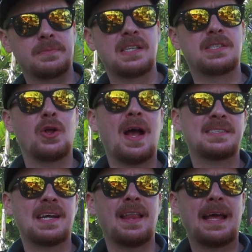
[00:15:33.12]
It still has
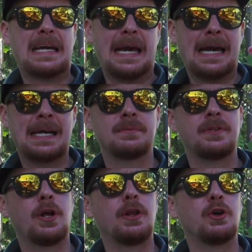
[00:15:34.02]
that like
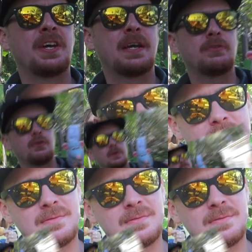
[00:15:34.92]
you know, a little kick to it.